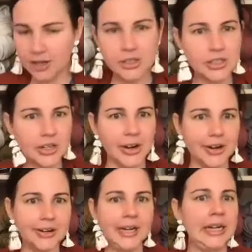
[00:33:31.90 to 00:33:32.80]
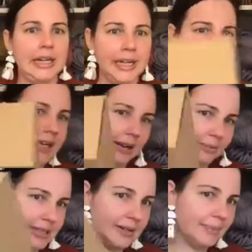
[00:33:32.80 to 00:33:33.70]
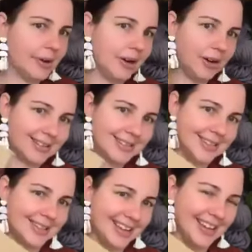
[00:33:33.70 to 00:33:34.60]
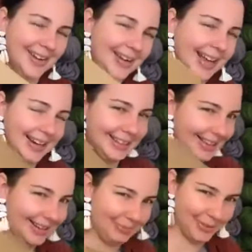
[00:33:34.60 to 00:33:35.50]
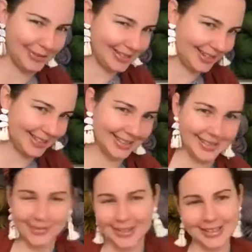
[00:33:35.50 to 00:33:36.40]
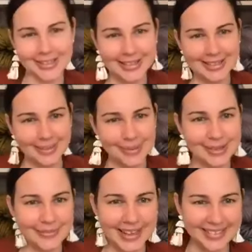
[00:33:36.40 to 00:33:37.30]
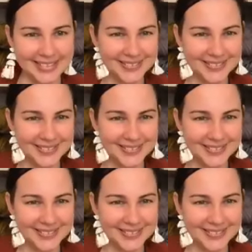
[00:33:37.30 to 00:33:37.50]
So it comes in a box. You'll get a love box like this when it turns up in the mail.